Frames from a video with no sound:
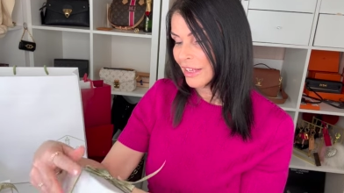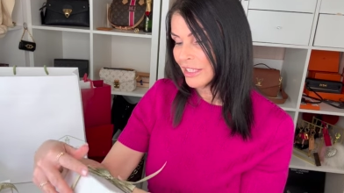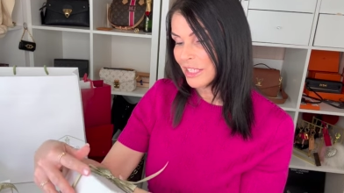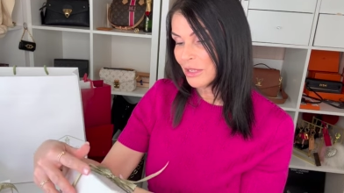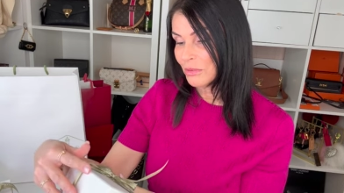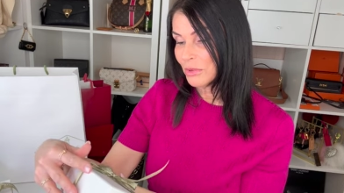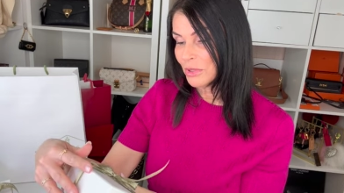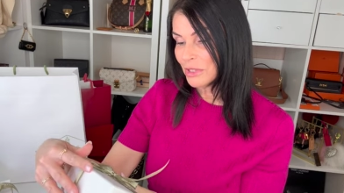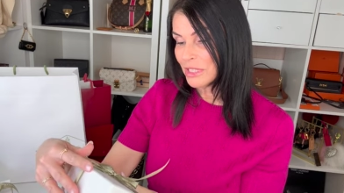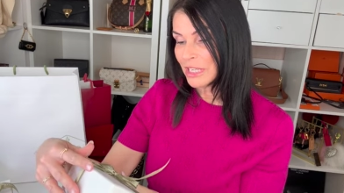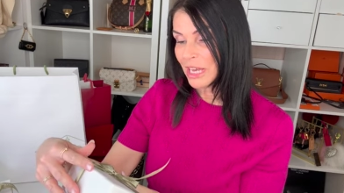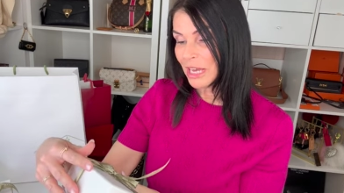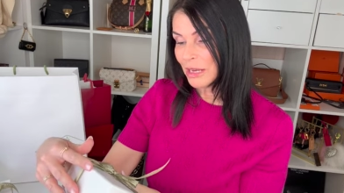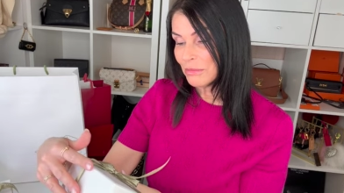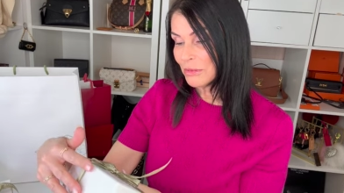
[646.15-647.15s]
She was
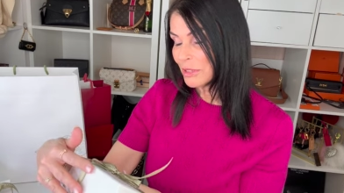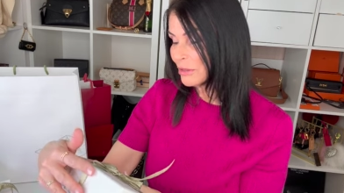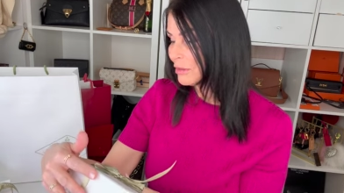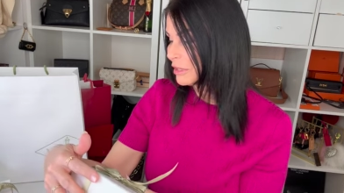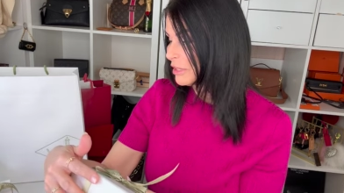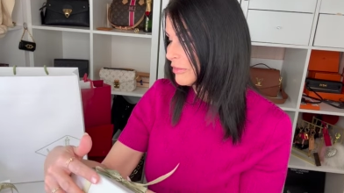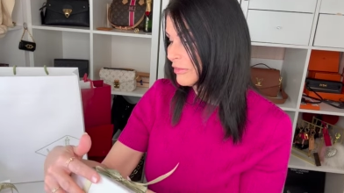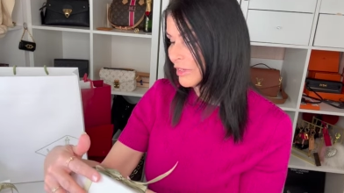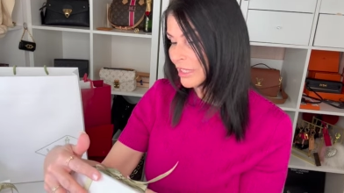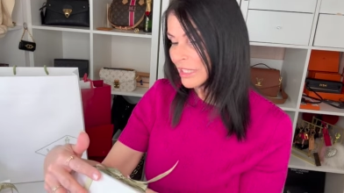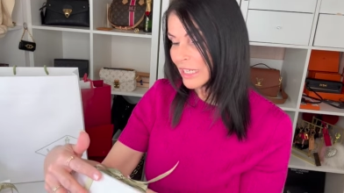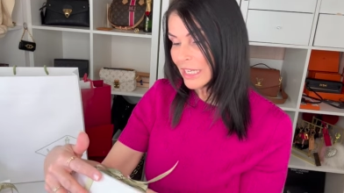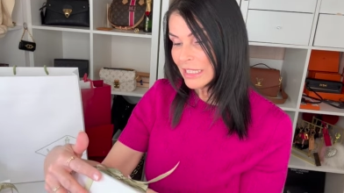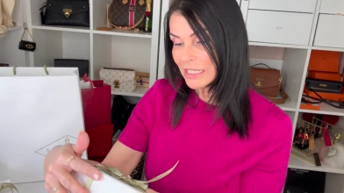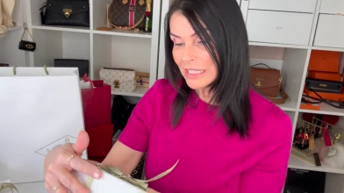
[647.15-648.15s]
absolutely
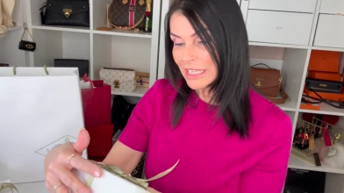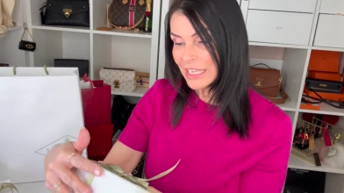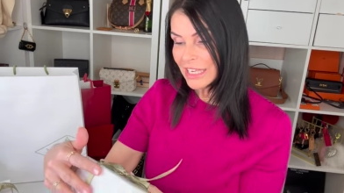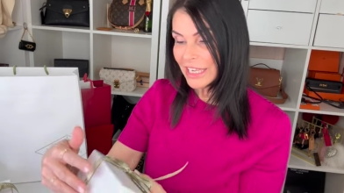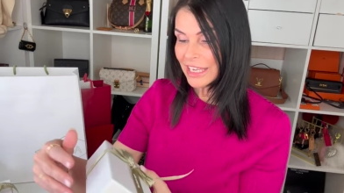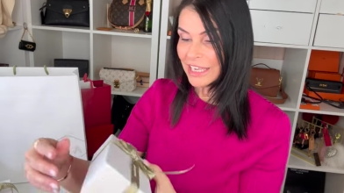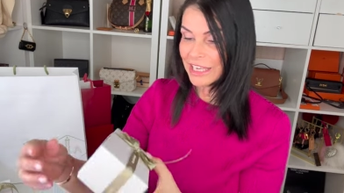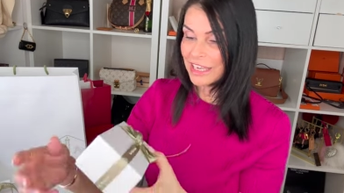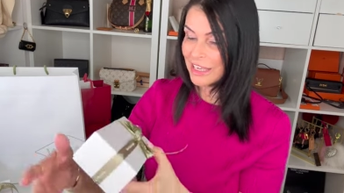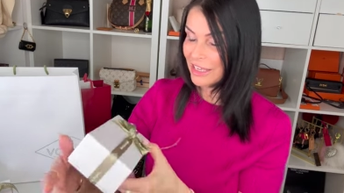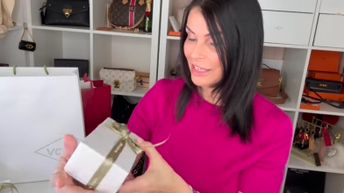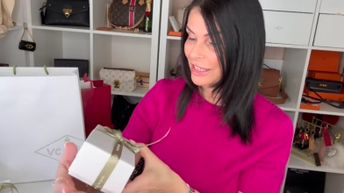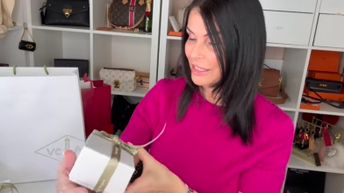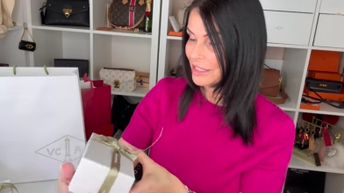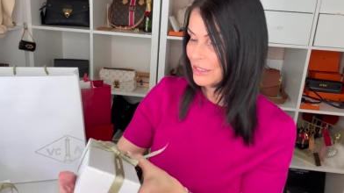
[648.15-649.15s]
fantastic.
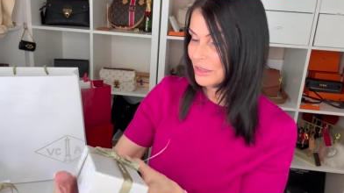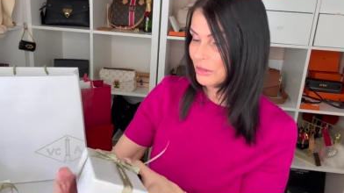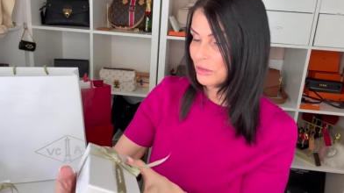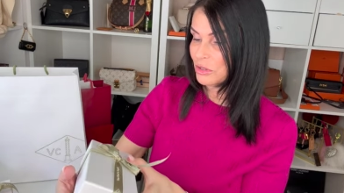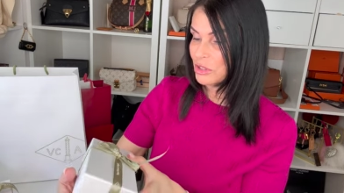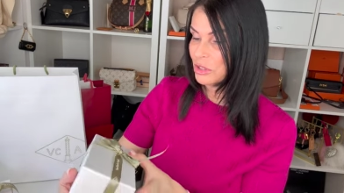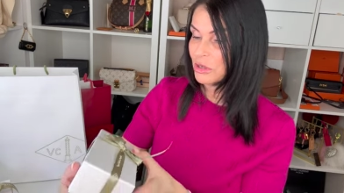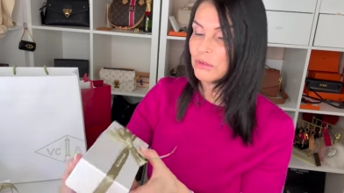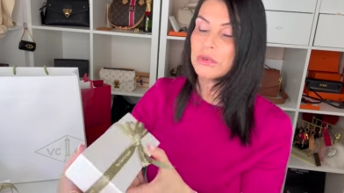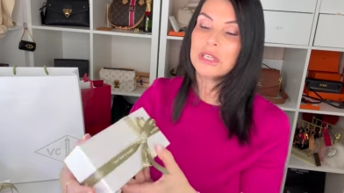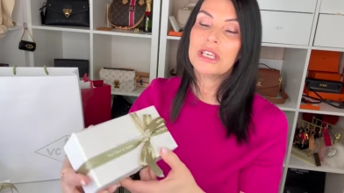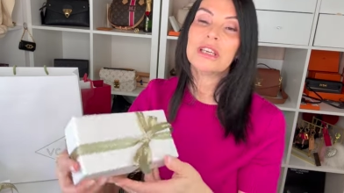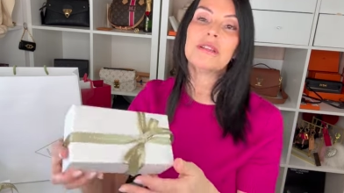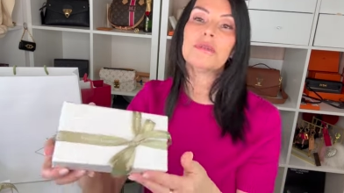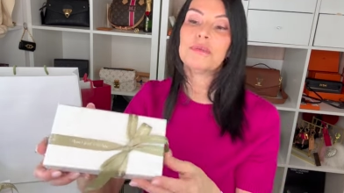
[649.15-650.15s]
So I'm not sure
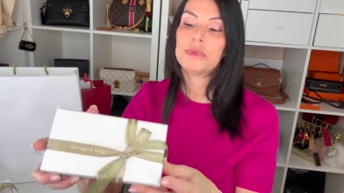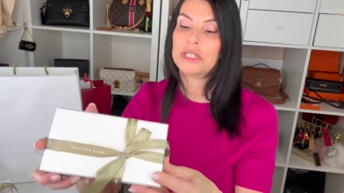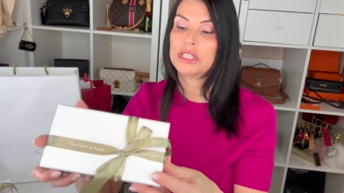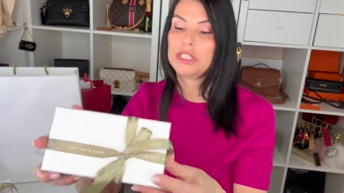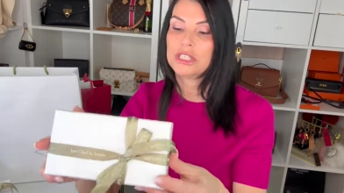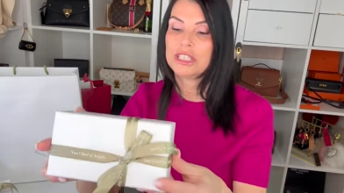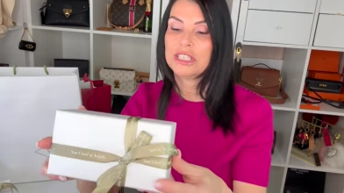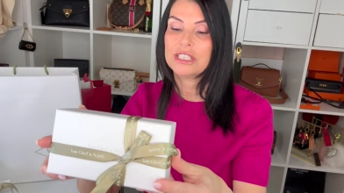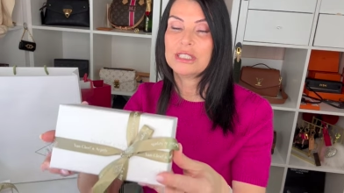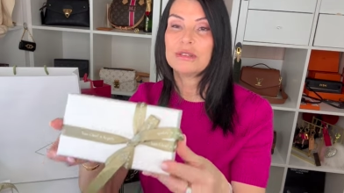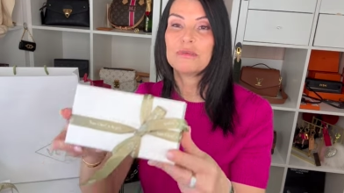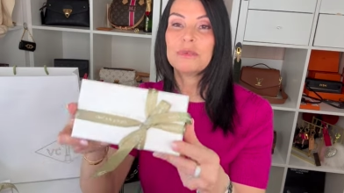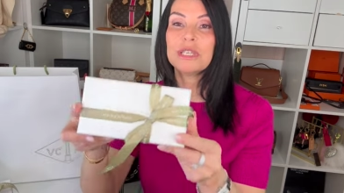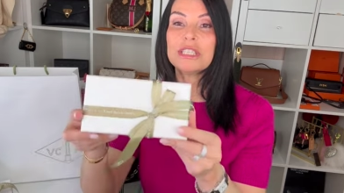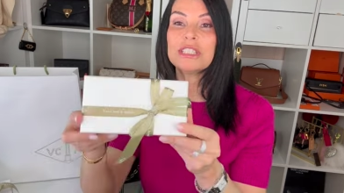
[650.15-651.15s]
in which is
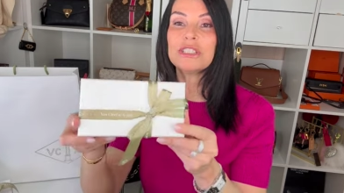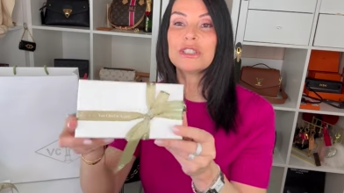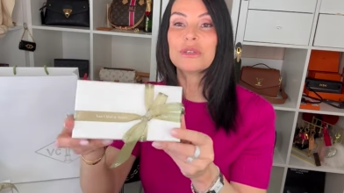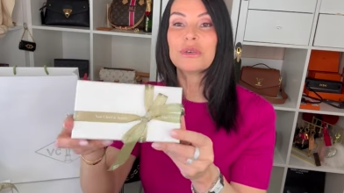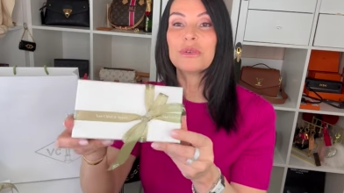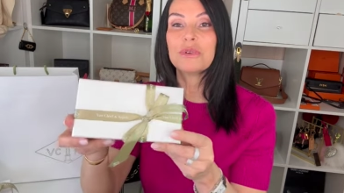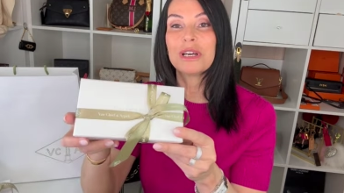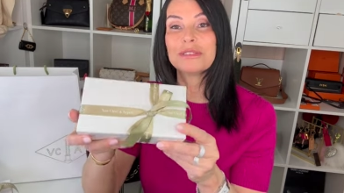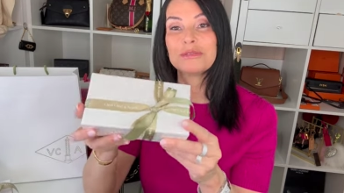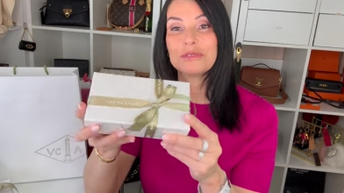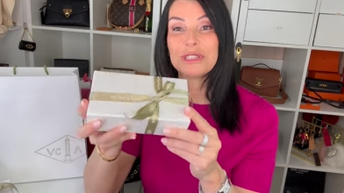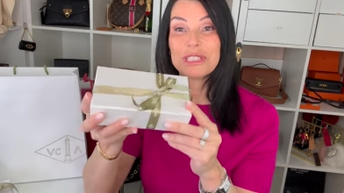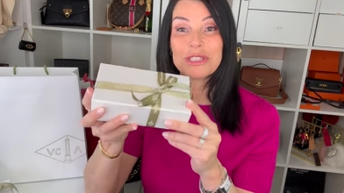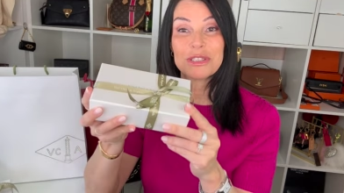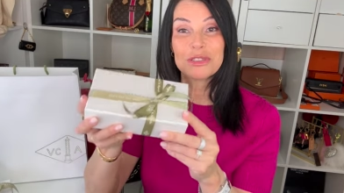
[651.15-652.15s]
which, so
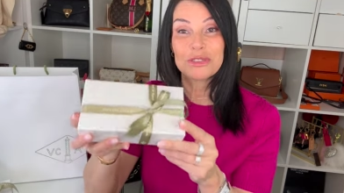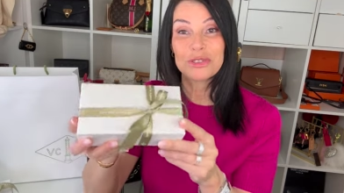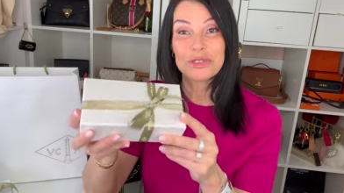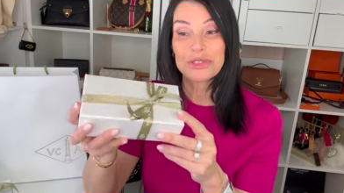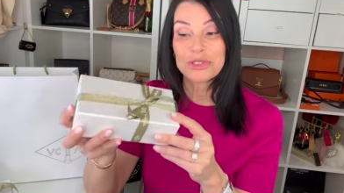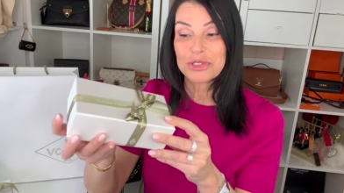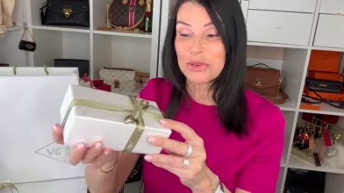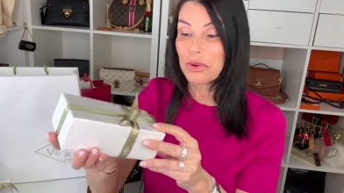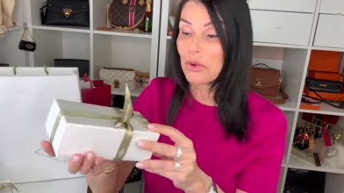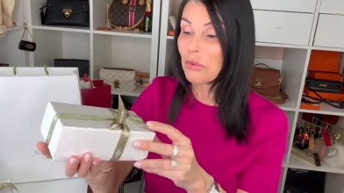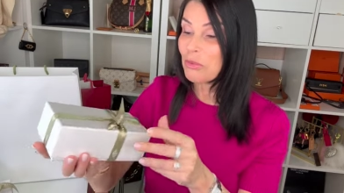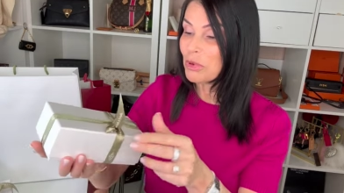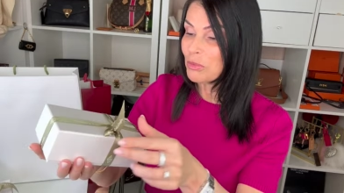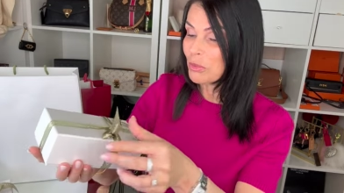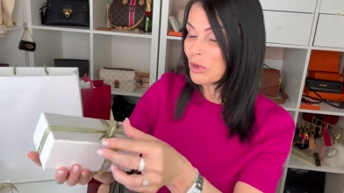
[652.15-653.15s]
let's just
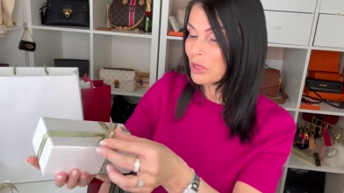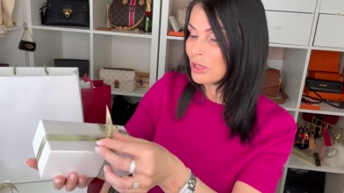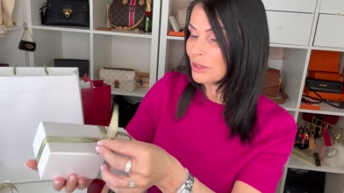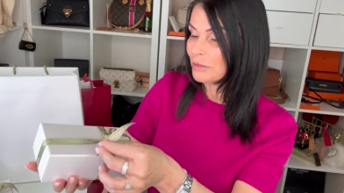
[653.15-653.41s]
open one.